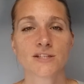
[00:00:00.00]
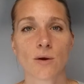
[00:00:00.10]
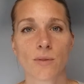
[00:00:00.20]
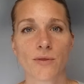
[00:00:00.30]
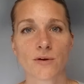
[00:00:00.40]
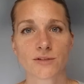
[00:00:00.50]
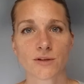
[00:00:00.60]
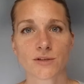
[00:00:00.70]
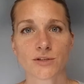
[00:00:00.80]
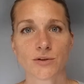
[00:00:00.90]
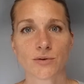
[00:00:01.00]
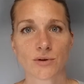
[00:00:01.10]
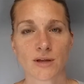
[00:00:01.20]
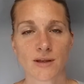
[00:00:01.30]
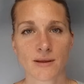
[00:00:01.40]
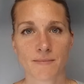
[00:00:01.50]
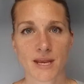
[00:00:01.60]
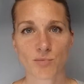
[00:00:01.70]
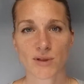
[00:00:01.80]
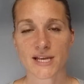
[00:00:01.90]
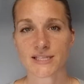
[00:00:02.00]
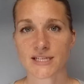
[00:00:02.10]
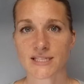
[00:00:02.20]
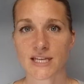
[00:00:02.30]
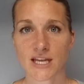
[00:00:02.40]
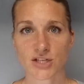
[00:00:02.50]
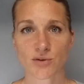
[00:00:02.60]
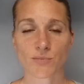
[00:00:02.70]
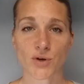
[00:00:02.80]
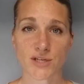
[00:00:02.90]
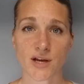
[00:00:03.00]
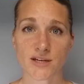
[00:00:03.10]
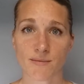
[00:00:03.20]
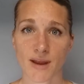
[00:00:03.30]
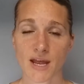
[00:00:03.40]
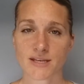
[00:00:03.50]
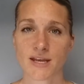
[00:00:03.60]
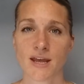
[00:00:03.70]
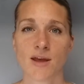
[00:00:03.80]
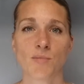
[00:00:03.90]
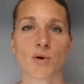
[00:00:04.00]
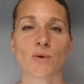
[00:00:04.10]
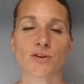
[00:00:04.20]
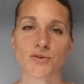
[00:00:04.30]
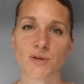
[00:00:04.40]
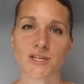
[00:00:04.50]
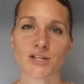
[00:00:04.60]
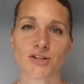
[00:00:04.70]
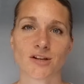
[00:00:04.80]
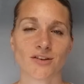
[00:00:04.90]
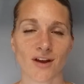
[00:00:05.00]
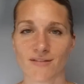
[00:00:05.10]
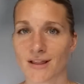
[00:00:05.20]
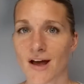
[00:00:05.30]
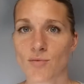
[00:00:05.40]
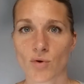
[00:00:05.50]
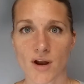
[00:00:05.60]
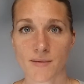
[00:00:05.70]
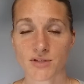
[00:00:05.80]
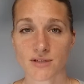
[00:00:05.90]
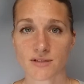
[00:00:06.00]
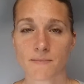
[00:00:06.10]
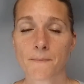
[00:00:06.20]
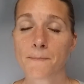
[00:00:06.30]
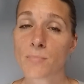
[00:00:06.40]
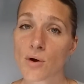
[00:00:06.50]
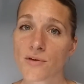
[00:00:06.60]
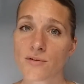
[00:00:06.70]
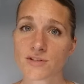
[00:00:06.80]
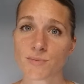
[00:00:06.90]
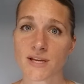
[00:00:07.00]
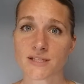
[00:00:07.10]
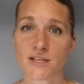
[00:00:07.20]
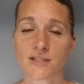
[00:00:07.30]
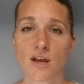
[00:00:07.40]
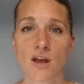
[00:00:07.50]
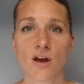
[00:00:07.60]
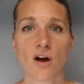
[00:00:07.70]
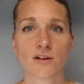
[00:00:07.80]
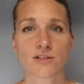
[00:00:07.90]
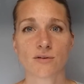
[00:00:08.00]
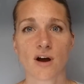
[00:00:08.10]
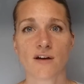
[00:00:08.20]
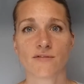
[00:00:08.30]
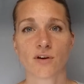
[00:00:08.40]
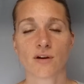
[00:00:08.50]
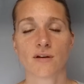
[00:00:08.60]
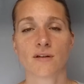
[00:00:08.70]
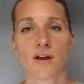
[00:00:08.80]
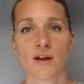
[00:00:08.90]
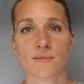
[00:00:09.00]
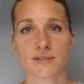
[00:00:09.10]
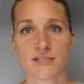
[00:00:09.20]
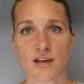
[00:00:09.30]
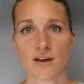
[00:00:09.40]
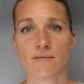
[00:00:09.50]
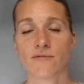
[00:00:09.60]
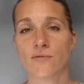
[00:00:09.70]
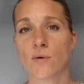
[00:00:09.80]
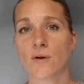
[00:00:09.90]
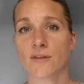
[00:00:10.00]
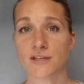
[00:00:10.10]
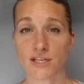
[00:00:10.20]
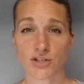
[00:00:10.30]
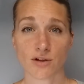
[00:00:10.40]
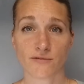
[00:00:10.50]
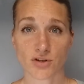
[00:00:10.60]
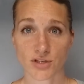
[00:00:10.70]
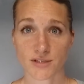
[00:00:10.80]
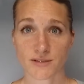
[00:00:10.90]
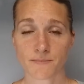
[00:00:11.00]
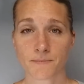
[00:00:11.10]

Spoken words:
So those are the two main places to get your print on demand, but when you're doing digital, you have a lot more options. Both of those places also offer setup for the digital versions.